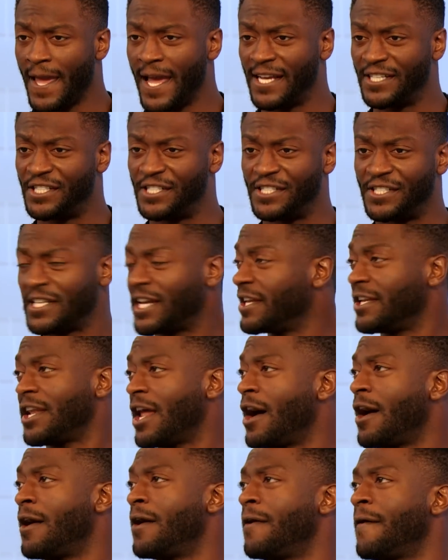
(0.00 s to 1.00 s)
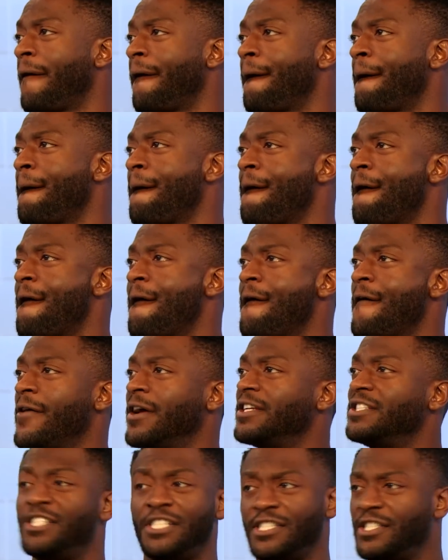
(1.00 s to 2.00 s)
and she said, "No."
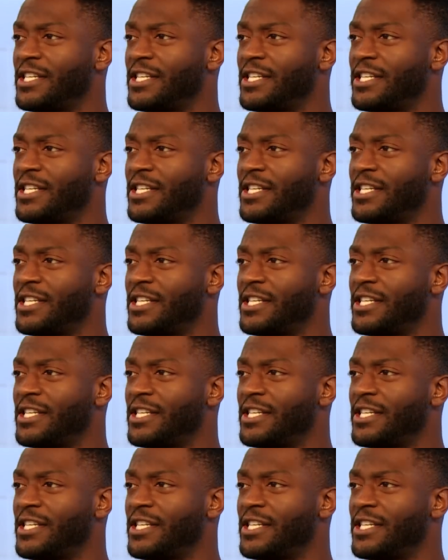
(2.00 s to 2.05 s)
She